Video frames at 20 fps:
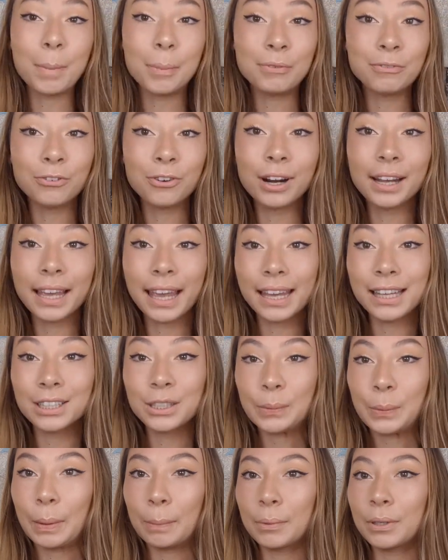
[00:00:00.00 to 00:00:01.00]
Before I get
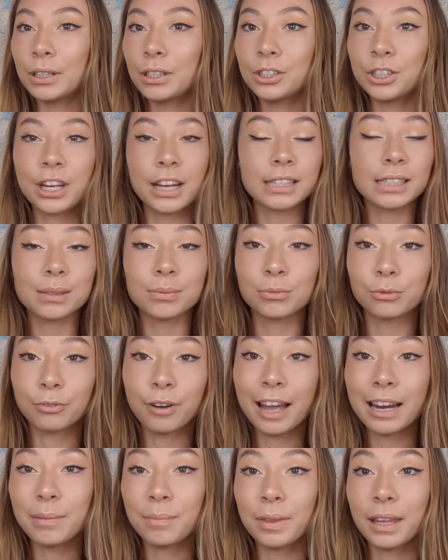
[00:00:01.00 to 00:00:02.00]
into it, I'm going to share some
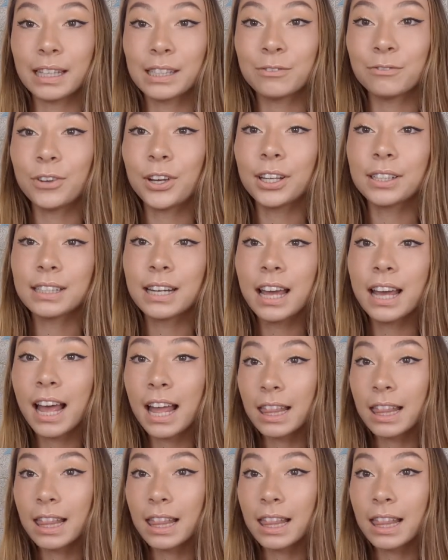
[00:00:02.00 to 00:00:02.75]
random things first.